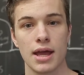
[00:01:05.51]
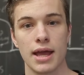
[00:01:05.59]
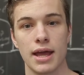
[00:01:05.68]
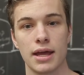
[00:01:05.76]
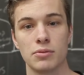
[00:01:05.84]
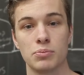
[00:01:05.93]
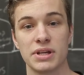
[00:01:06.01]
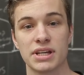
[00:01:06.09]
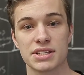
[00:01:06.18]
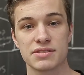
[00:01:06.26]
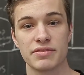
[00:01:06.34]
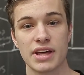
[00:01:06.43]
And
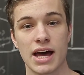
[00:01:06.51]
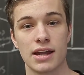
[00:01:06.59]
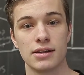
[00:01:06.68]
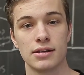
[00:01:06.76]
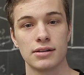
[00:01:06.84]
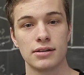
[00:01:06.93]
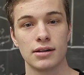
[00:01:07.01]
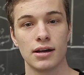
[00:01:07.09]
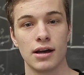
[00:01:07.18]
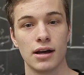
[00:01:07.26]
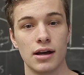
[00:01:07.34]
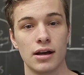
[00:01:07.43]
because of that,
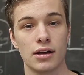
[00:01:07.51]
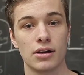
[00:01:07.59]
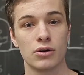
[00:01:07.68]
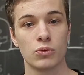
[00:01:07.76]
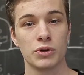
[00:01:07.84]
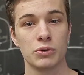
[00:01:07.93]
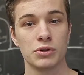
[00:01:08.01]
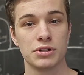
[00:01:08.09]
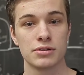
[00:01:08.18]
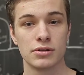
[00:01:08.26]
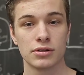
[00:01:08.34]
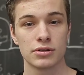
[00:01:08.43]
we
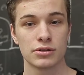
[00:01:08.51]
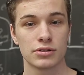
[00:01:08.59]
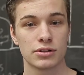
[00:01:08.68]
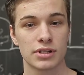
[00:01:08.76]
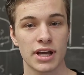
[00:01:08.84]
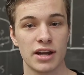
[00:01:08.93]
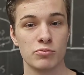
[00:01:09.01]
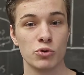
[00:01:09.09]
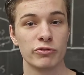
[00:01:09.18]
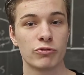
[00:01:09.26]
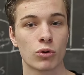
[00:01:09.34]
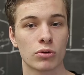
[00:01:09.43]
would kind of
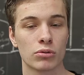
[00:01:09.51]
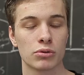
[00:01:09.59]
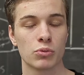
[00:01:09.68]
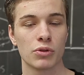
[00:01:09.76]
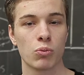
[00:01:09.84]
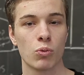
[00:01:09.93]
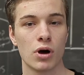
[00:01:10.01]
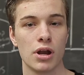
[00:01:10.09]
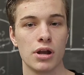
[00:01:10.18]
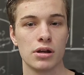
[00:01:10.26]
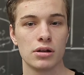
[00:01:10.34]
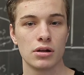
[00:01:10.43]
move forward with
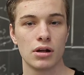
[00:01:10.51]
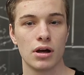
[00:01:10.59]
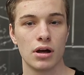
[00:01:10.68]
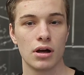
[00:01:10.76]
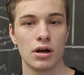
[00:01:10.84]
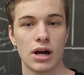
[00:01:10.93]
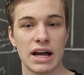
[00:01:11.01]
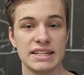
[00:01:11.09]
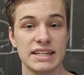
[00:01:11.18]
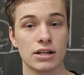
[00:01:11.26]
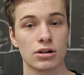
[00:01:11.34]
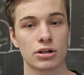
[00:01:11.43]
one
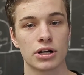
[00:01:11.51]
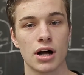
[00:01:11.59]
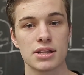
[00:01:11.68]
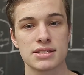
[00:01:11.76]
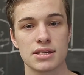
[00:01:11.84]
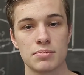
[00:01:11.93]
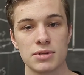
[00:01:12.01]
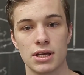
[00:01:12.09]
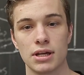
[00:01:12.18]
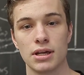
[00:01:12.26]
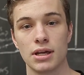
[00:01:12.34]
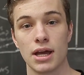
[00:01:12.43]
idea or concept
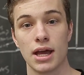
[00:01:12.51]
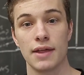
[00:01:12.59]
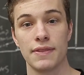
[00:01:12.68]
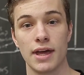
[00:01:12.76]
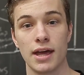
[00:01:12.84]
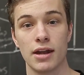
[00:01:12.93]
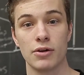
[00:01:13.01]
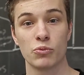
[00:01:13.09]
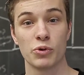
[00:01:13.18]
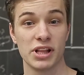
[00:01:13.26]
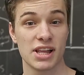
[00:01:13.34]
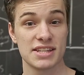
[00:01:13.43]
and
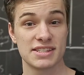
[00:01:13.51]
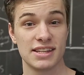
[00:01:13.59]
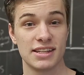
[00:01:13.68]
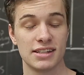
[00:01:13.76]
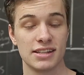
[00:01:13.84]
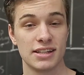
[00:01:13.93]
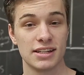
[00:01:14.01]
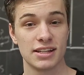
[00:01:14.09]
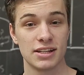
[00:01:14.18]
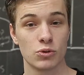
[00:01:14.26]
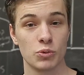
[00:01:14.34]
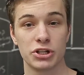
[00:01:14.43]
then realize that
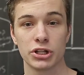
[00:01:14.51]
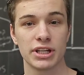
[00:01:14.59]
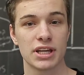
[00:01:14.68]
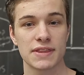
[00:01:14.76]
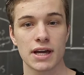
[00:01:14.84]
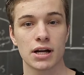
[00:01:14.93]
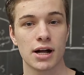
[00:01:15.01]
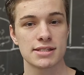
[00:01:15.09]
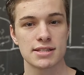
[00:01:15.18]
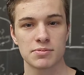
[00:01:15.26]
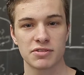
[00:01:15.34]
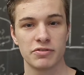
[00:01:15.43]
we couldn't get that
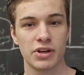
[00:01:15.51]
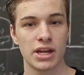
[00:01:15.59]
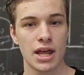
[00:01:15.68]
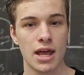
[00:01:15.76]
concept to fit,